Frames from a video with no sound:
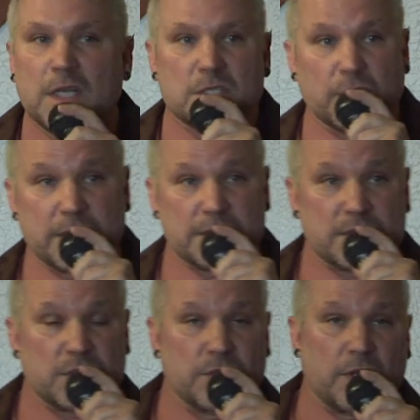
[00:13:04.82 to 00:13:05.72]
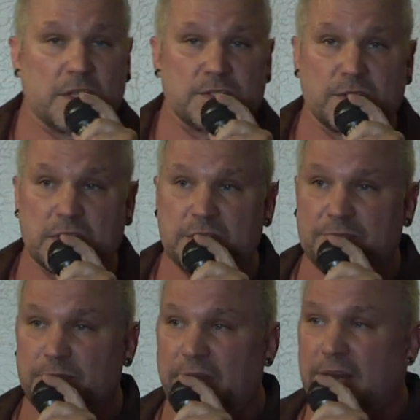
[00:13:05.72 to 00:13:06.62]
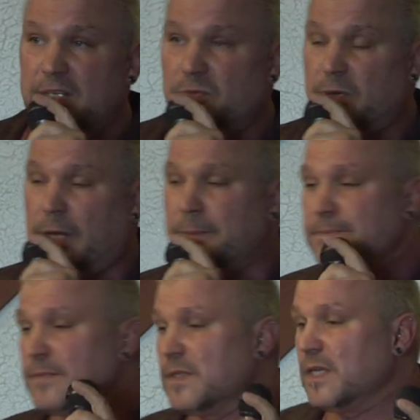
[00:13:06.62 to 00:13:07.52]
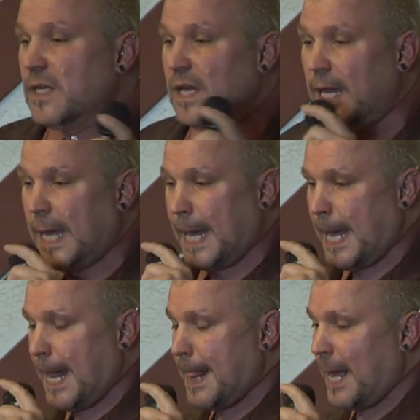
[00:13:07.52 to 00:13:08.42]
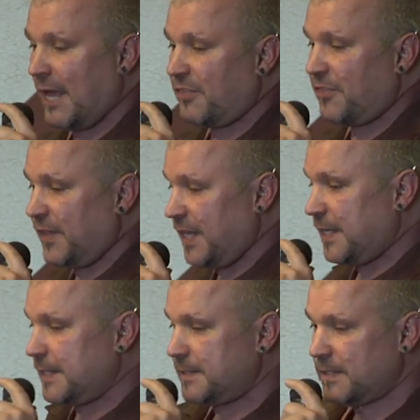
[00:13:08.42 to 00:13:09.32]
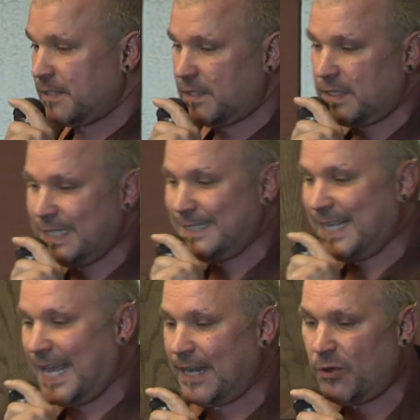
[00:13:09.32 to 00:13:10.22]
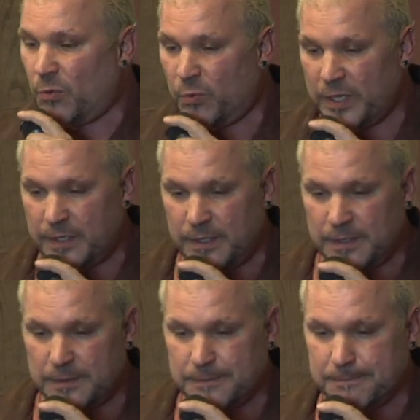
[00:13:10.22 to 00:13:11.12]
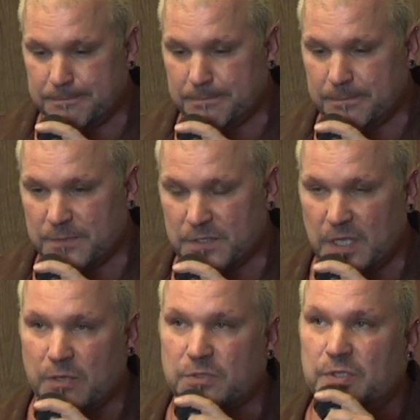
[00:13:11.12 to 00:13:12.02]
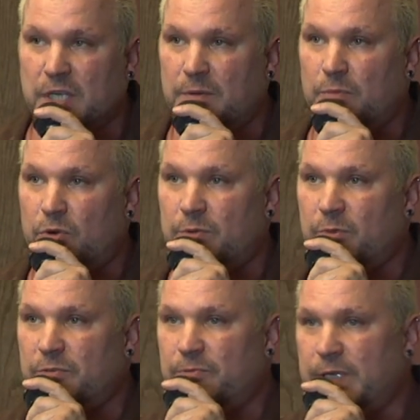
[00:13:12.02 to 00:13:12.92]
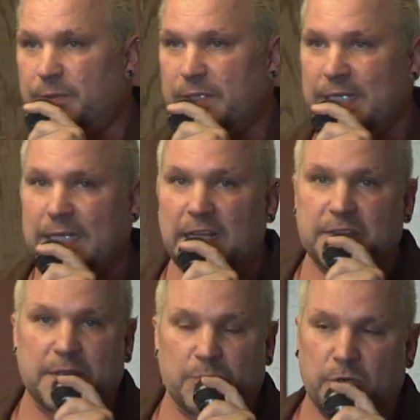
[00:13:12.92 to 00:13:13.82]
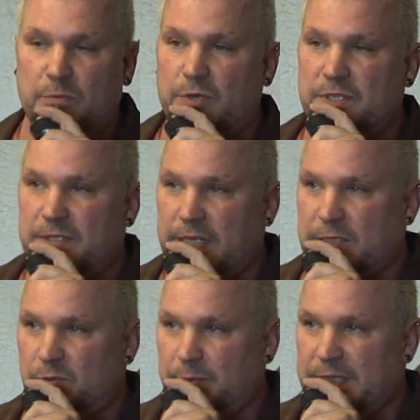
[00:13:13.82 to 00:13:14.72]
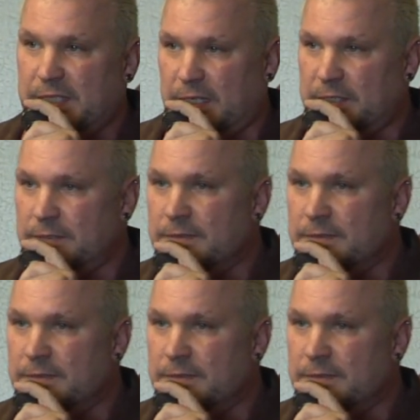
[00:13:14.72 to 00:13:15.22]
So this is a good alternative for that as well. I think the data will start to come more and more frequently, and I think more and more studies will be done.